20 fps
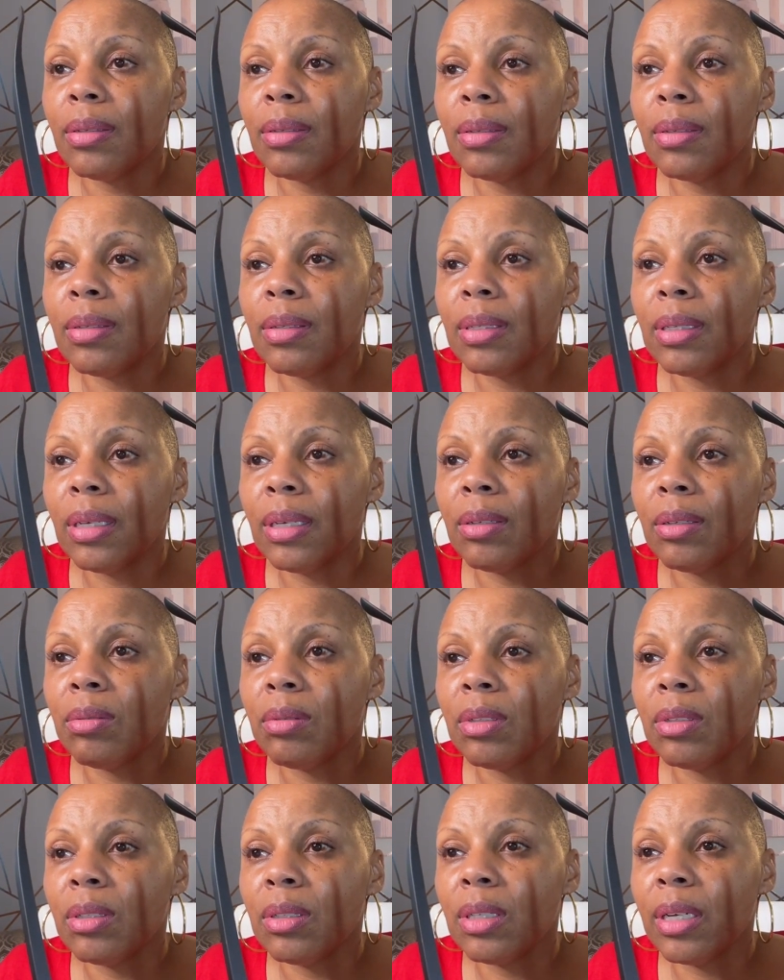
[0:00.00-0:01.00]
see,
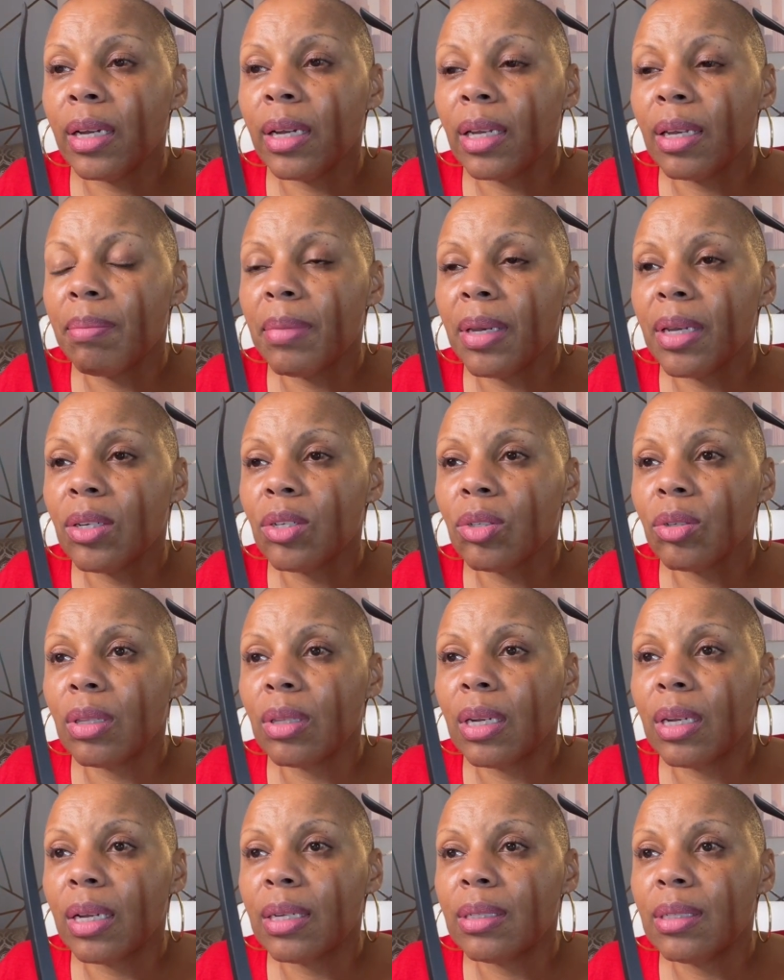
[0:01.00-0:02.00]
check and make sure
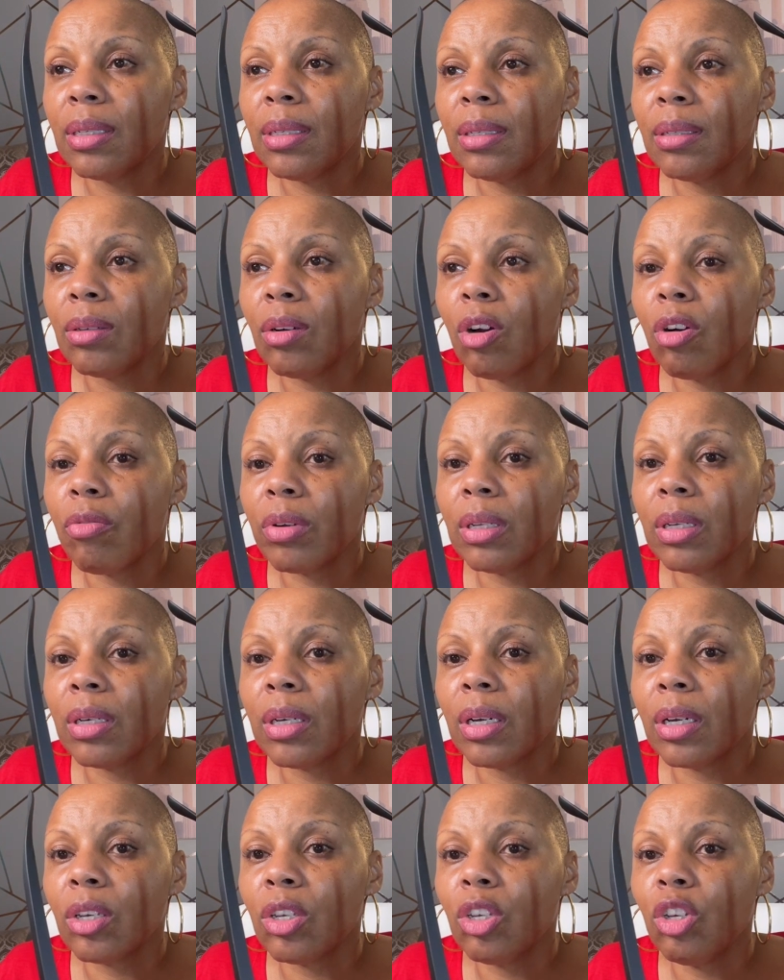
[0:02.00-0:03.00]
that I didn't
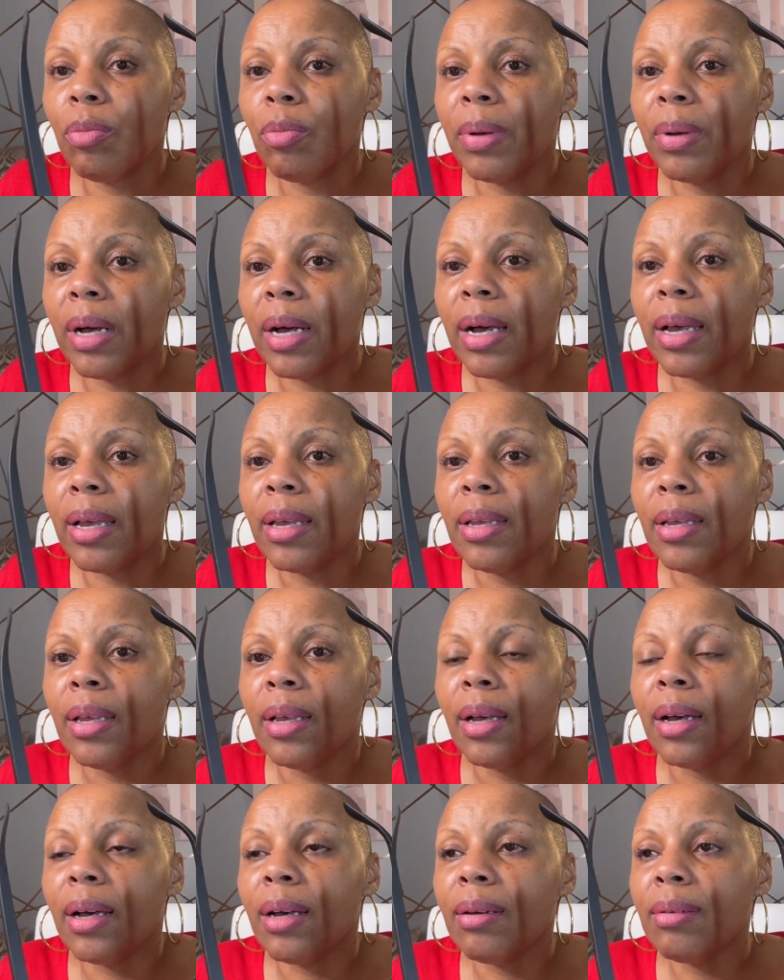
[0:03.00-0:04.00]
overlook a coupon.
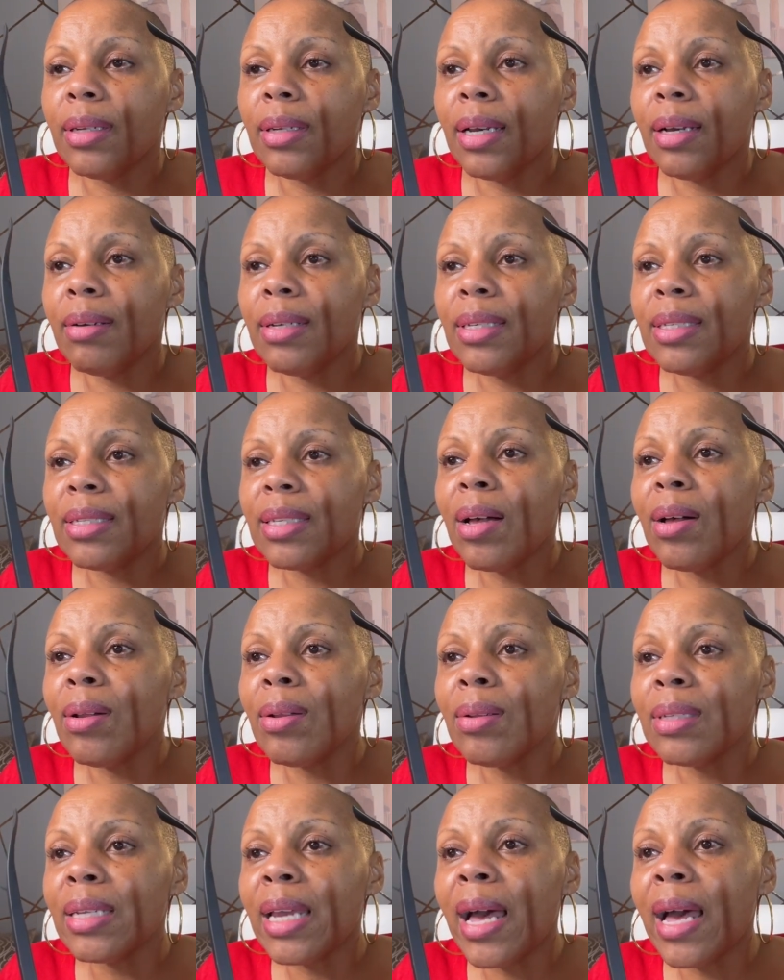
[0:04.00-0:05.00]
Oh no, it's
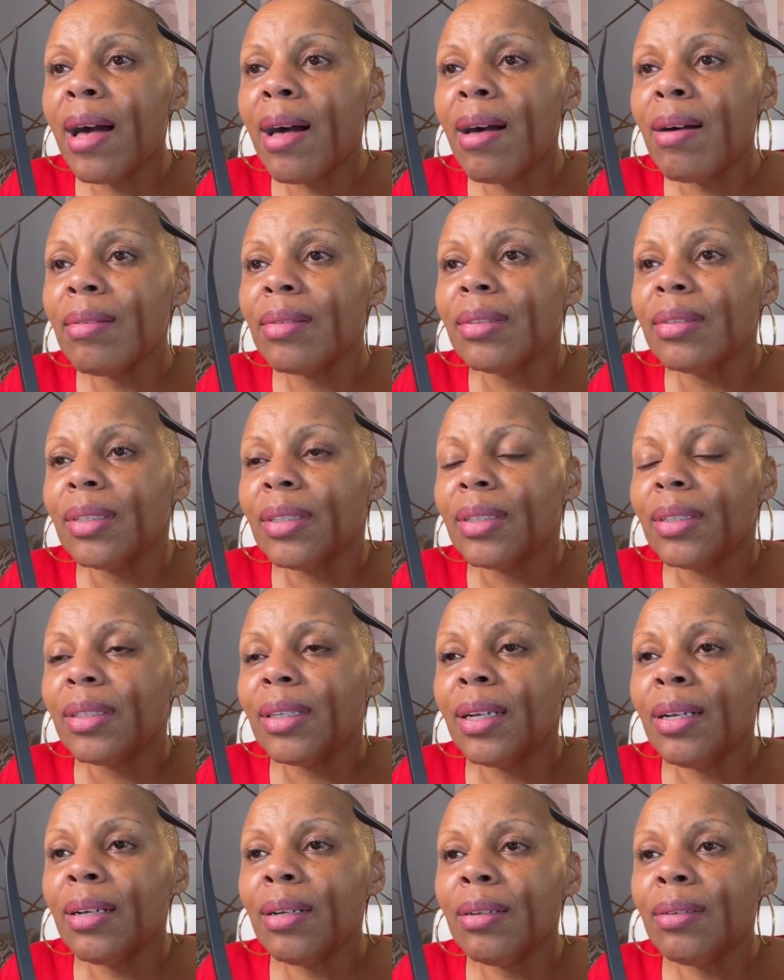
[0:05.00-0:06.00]
sold out.
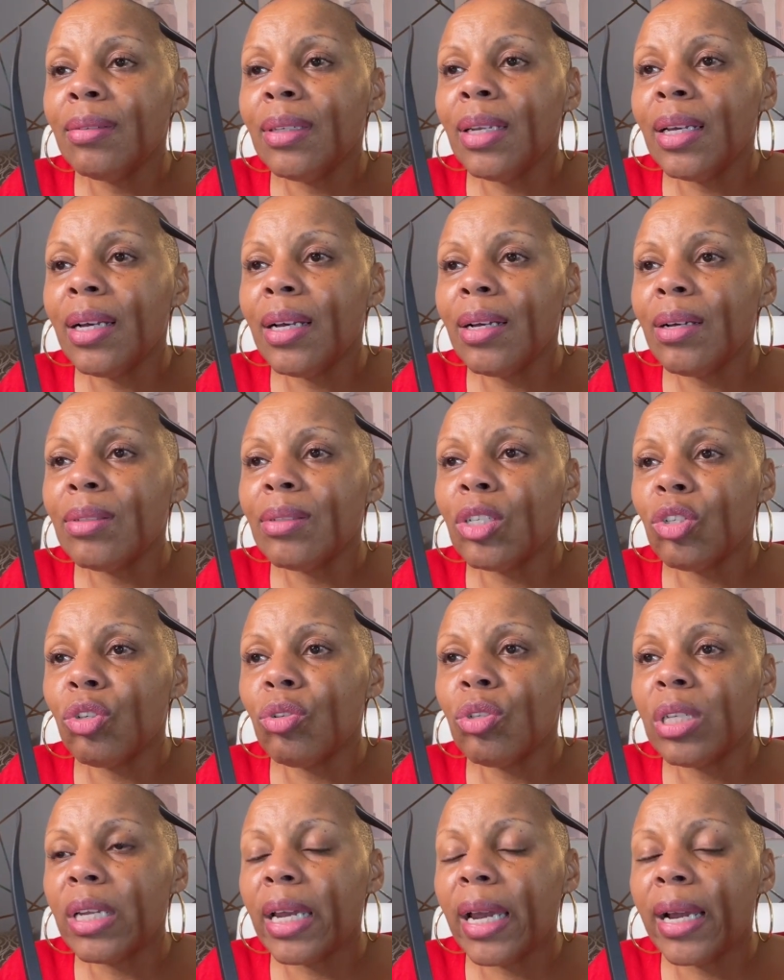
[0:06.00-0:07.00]
Oh no, did
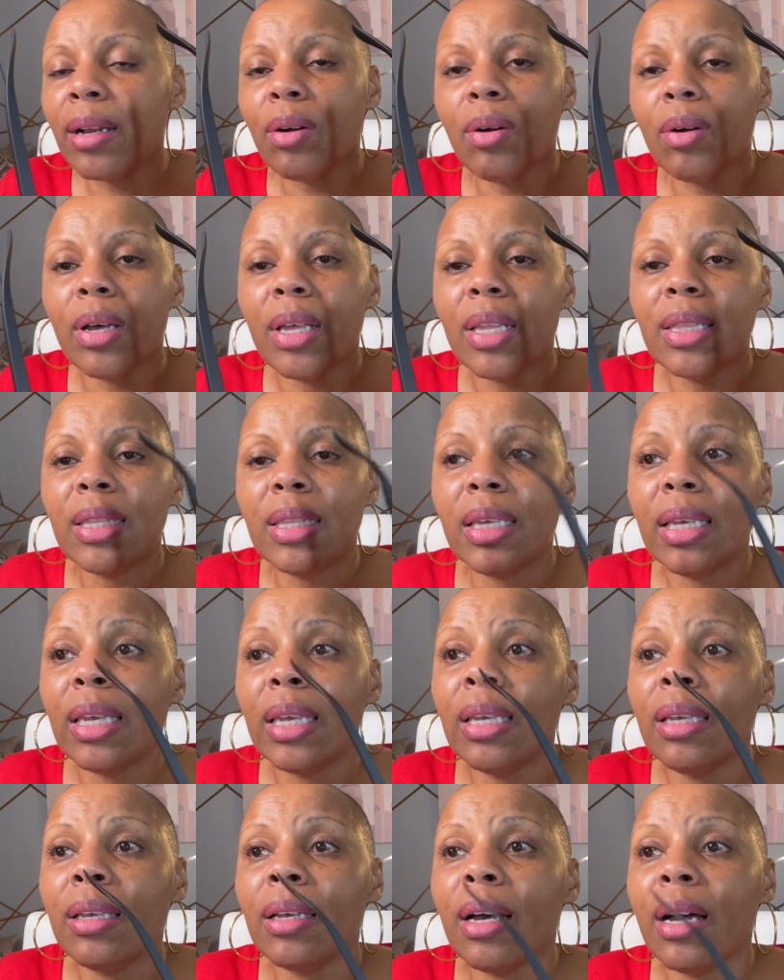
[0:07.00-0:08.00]
you check on
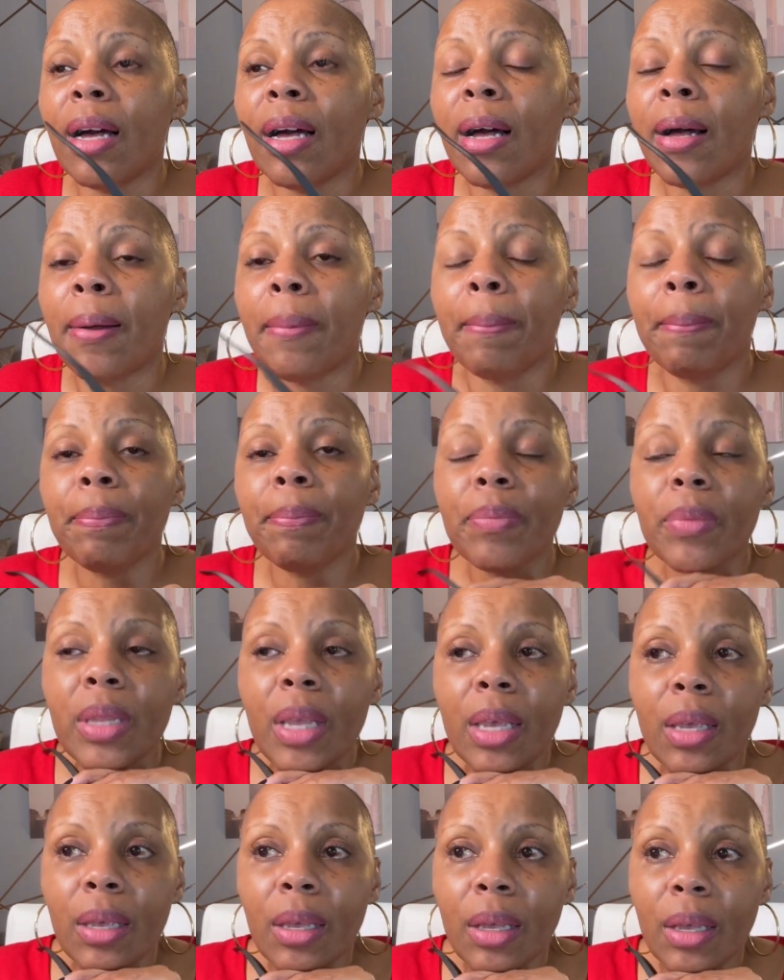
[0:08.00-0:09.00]
the, um,
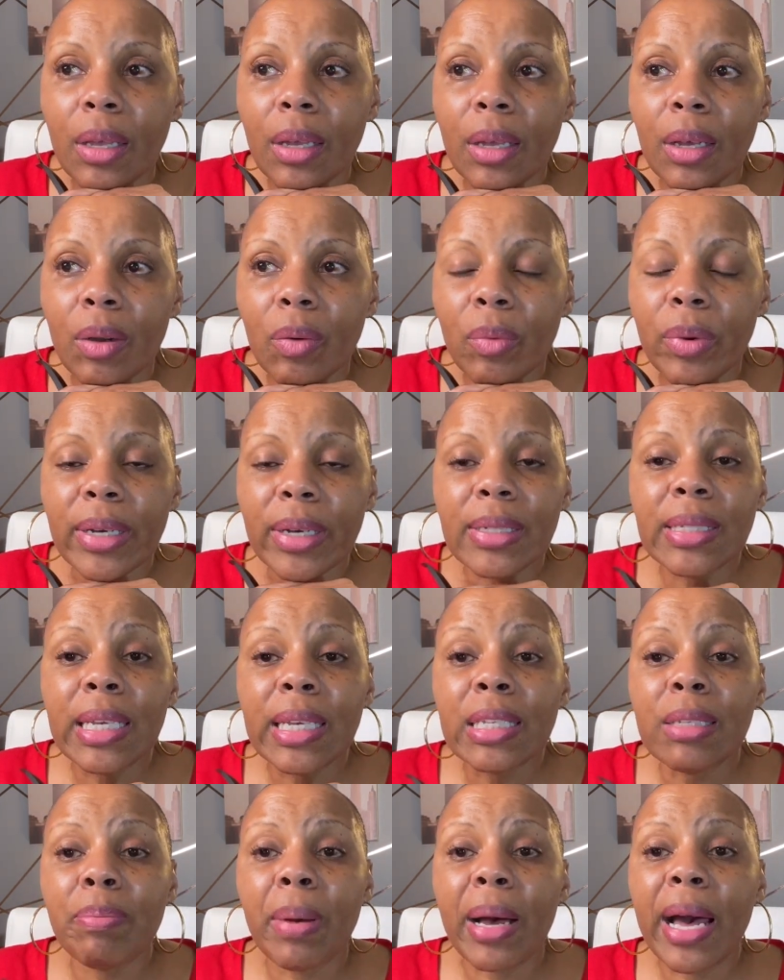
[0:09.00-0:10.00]
where it
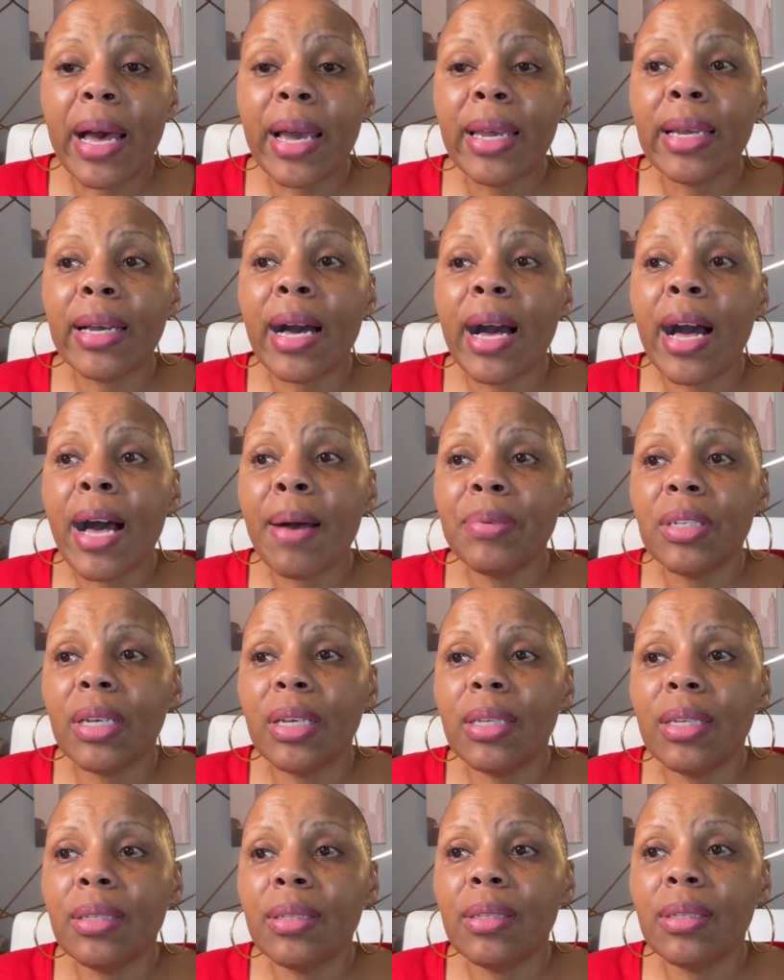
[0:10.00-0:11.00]
says buying
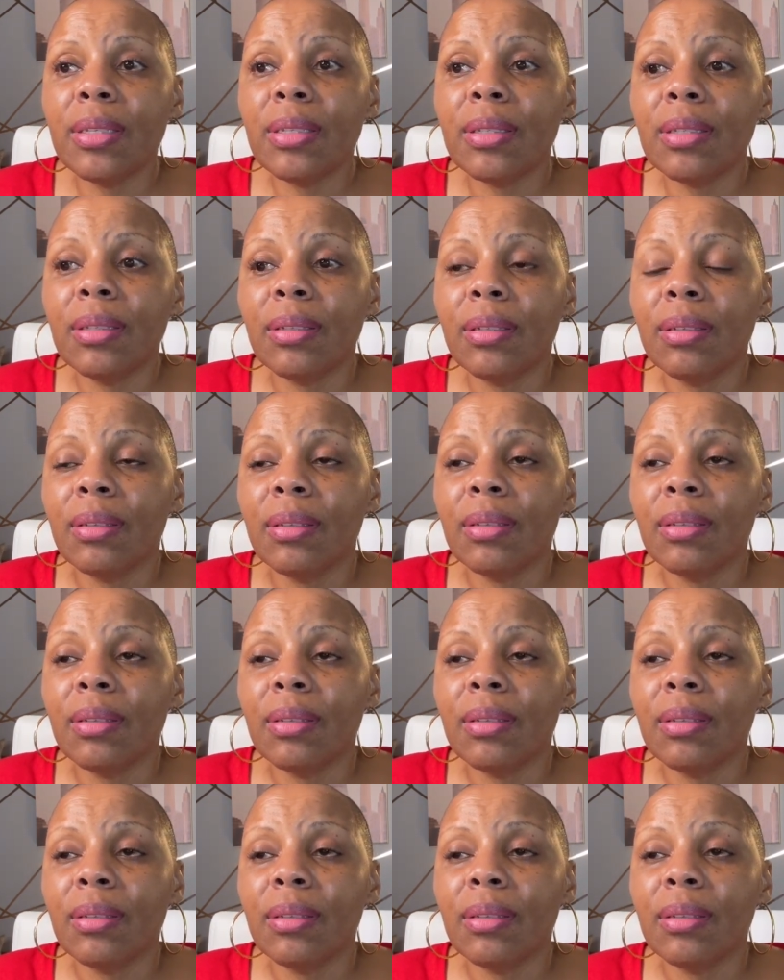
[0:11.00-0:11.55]
options?